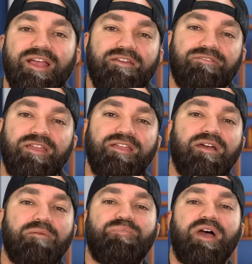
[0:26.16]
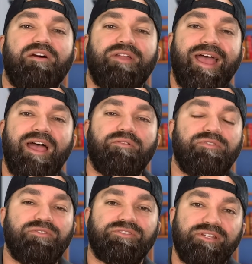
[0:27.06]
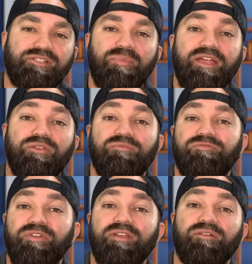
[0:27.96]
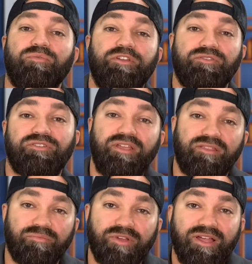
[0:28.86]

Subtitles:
Think about how those things make you feel when you see them.